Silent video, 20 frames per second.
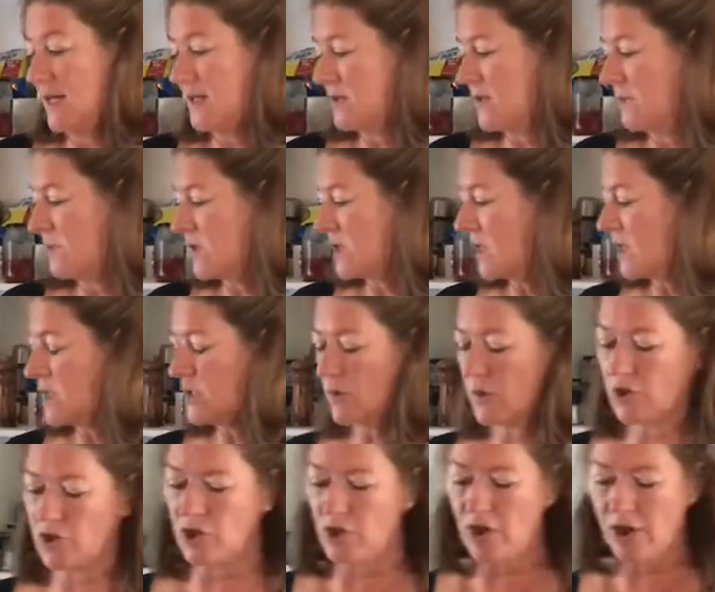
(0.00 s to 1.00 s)
So I'm just going to
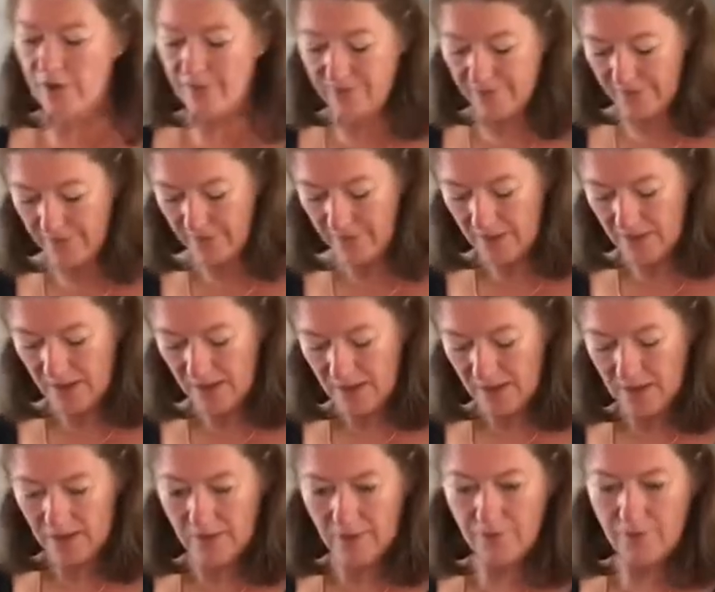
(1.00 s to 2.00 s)
switch it off
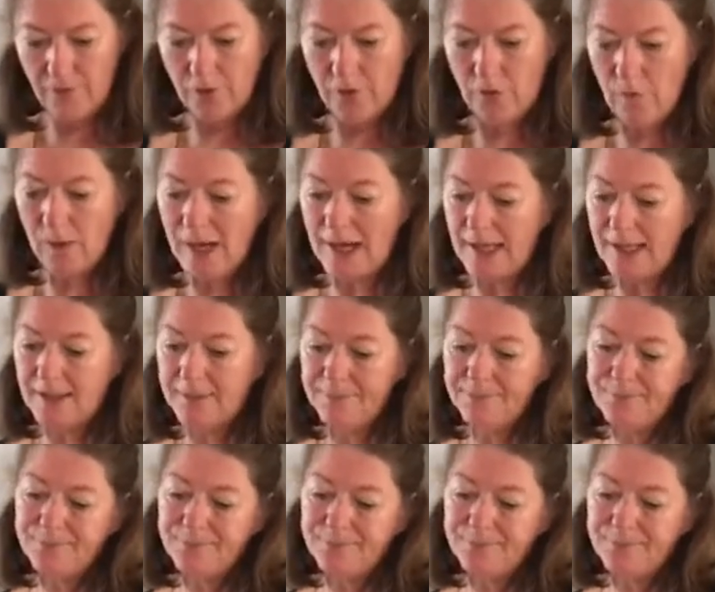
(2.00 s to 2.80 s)
for a while